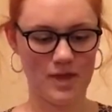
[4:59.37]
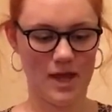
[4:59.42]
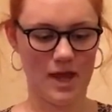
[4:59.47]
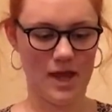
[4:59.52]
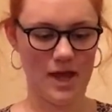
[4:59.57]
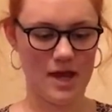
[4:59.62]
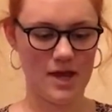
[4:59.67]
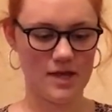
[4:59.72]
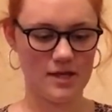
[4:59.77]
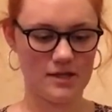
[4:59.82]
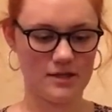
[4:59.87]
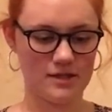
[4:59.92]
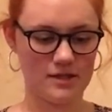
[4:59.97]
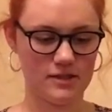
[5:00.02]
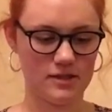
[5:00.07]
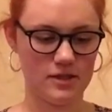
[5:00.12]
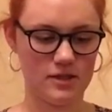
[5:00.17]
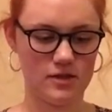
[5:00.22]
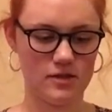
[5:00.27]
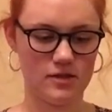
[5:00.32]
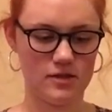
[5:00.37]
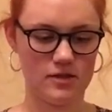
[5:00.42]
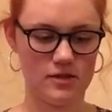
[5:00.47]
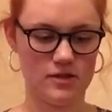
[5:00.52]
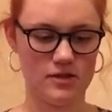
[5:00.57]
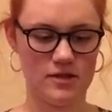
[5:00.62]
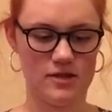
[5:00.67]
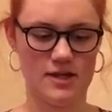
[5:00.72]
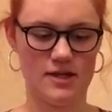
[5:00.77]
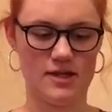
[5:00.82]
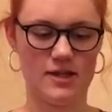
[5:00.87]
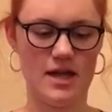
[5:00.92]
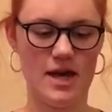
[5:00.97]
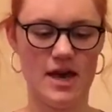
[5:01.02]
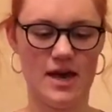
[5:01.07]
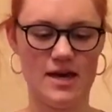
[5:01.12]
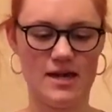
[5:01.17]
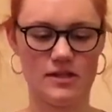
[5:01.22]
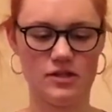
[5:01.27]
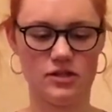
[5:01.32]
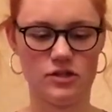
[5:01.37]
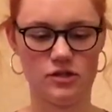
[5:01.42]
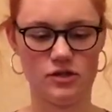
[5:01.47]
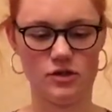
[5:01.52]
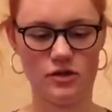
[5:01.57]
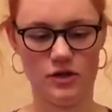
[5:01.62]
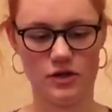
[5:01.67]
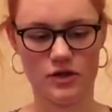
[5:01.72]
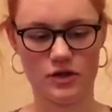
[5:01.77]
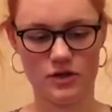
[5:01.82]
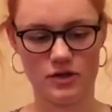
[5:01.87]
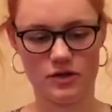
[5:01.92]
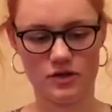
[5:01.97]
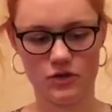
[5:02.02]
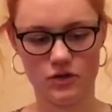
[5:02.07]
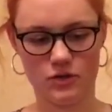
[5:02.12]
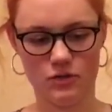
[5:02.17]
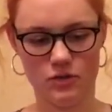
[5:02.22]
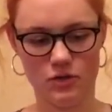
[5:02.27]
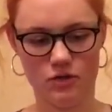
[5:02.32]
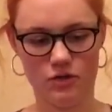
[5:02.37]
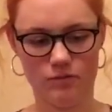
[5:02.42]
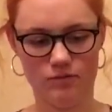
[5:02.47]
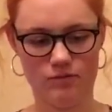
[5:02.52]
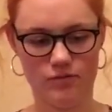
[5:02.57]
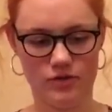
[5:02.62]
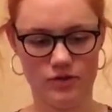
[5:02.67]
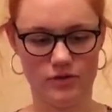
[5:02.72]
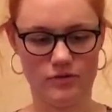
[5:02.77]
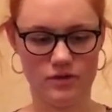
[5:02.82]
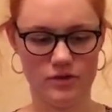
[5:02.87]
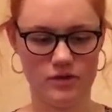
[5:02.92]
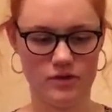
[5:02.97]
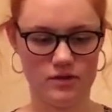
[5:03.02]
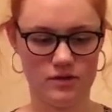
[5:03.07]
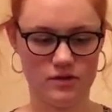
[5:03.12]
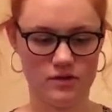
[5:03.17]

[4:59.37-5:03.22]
age like the aged look to your bruise.